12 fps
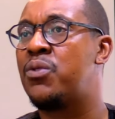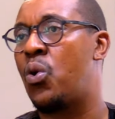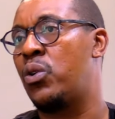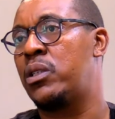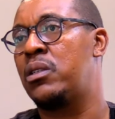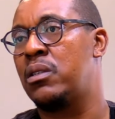
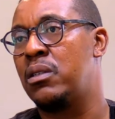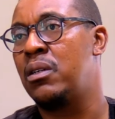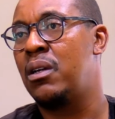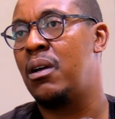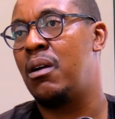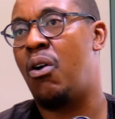thought
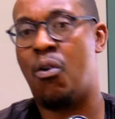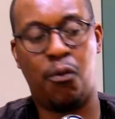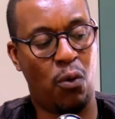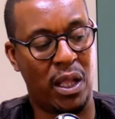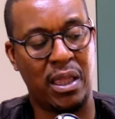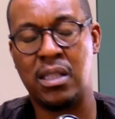
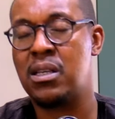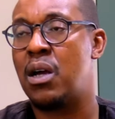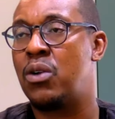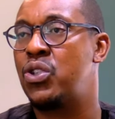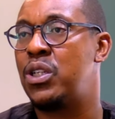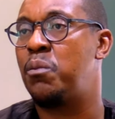of what the
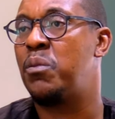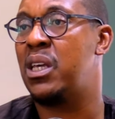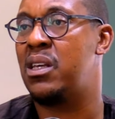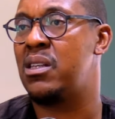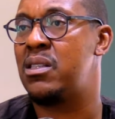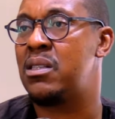township
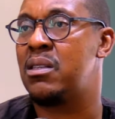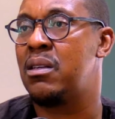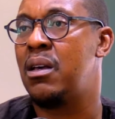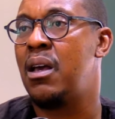is.